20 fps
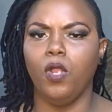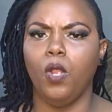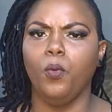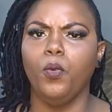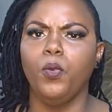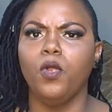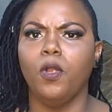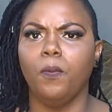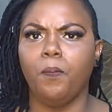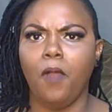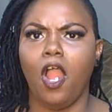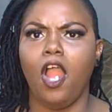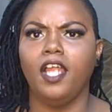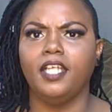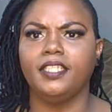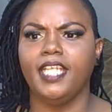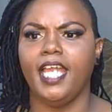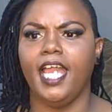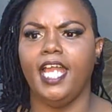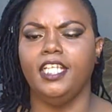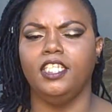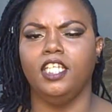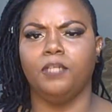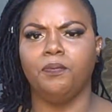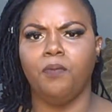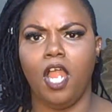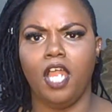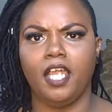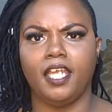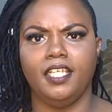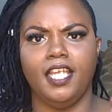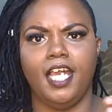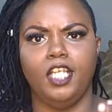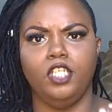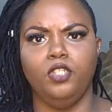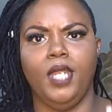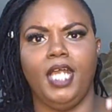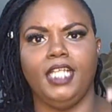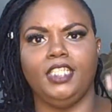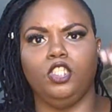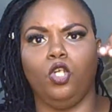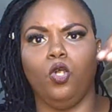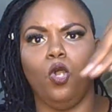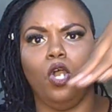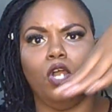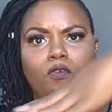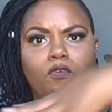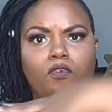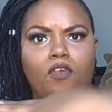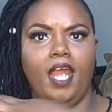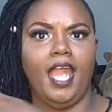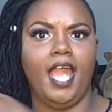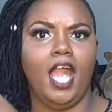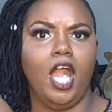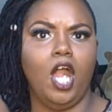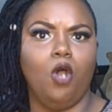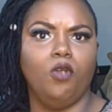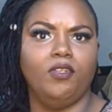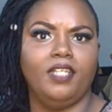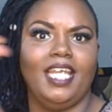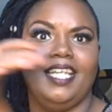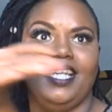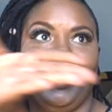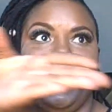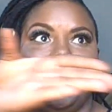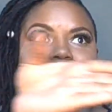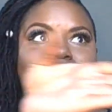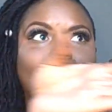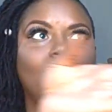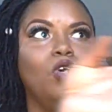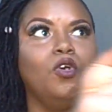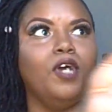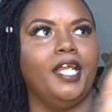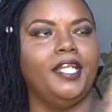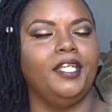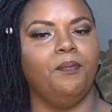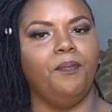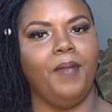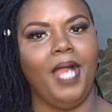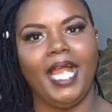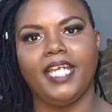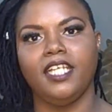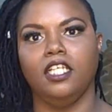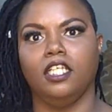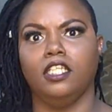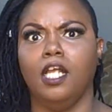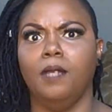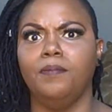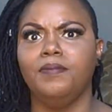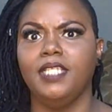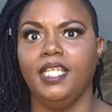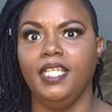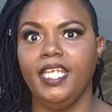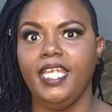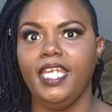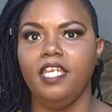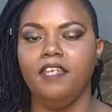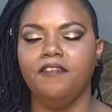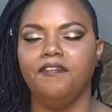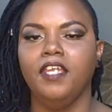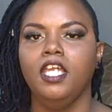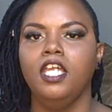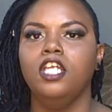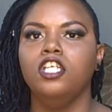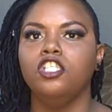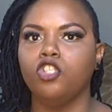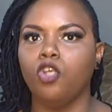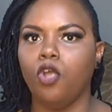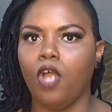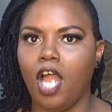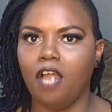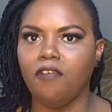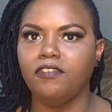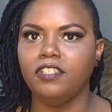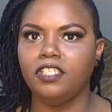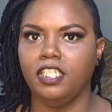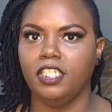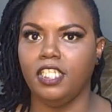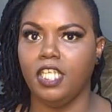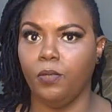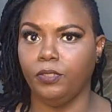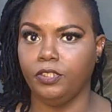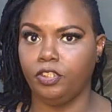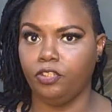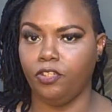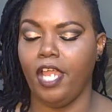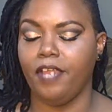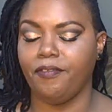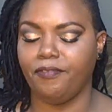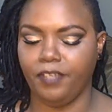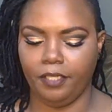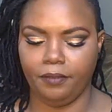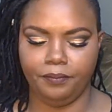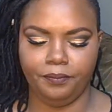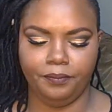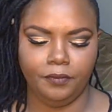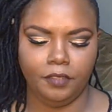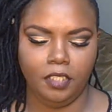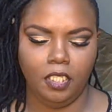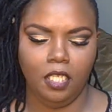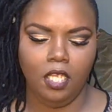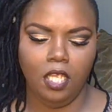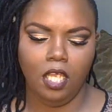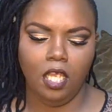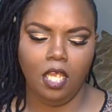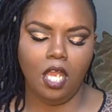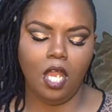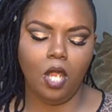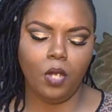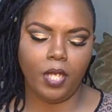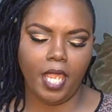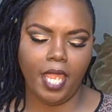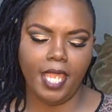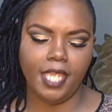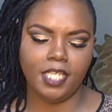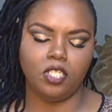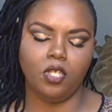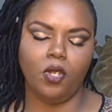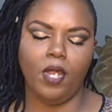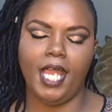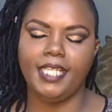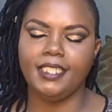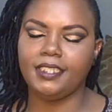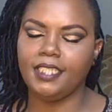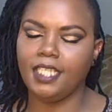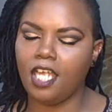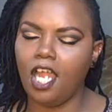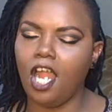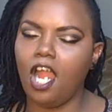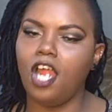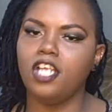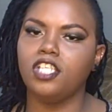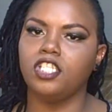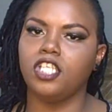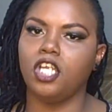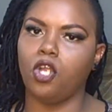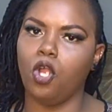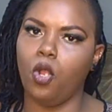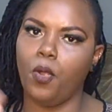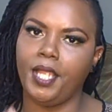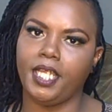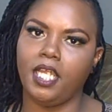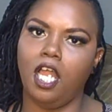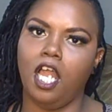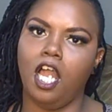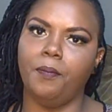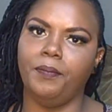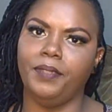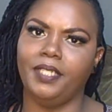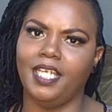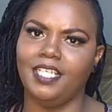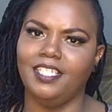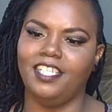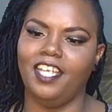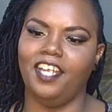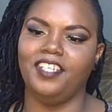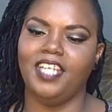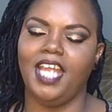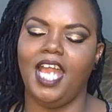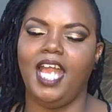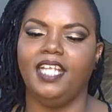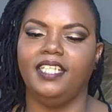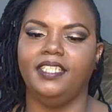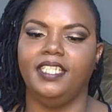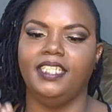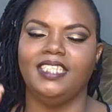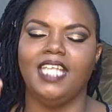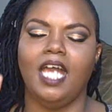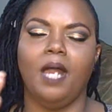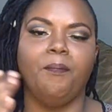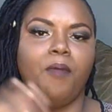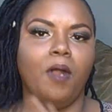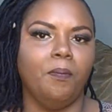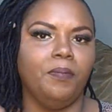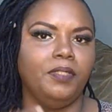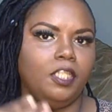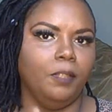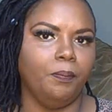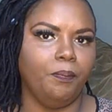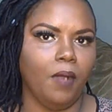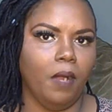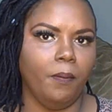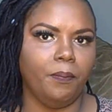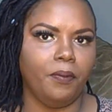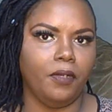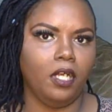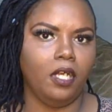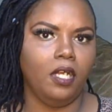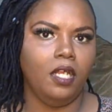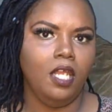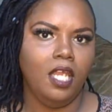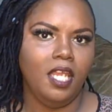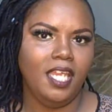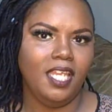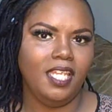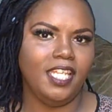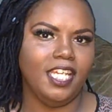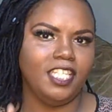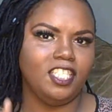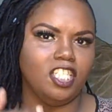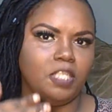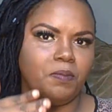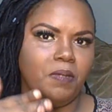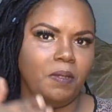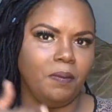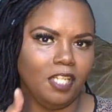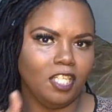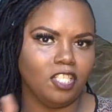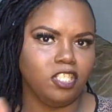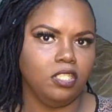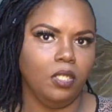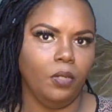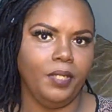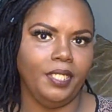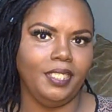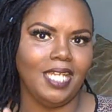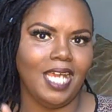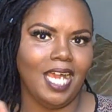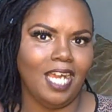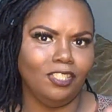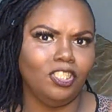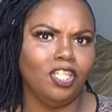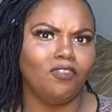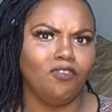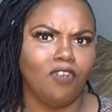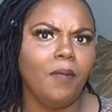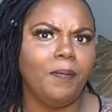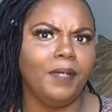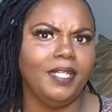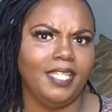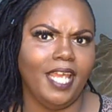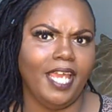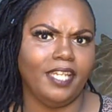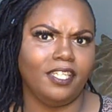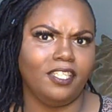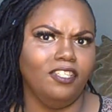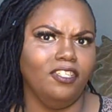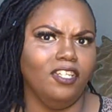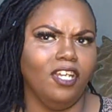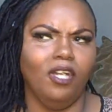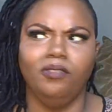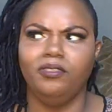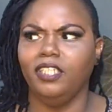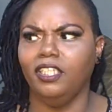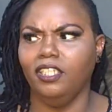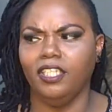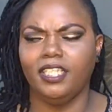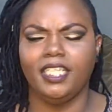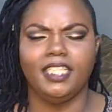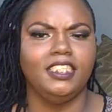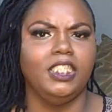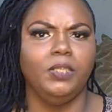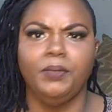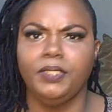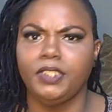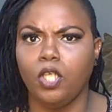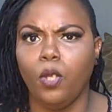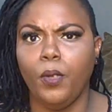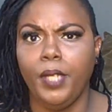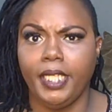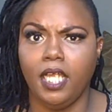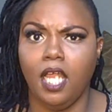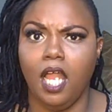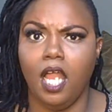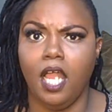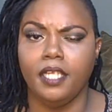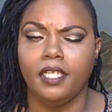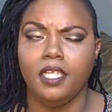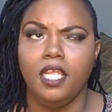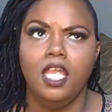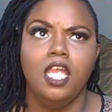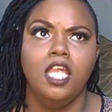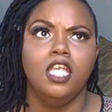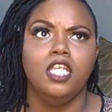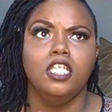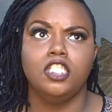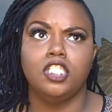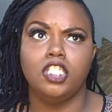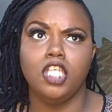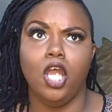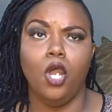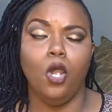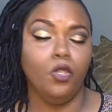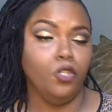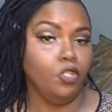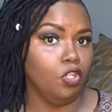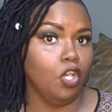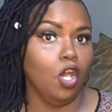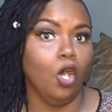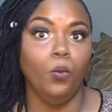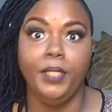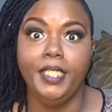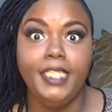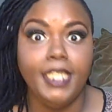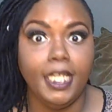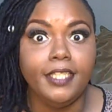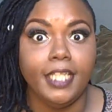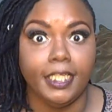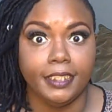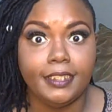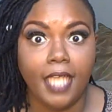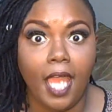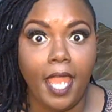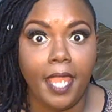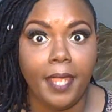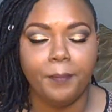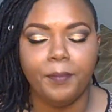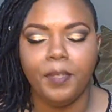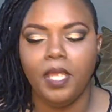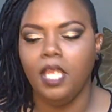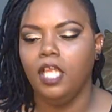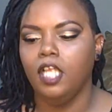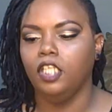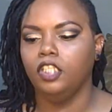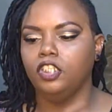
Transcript: But where we were parked at, the parking lot, you had to go around and, like, go on the back of the club to leave. So obviously there was traffic. Okay, so as the cars are going up, because they're not, it's not bumper to bumper, they're just, people are slowing down to rubberneck, you know, to look and see what's going on. So, you know, we did the sign.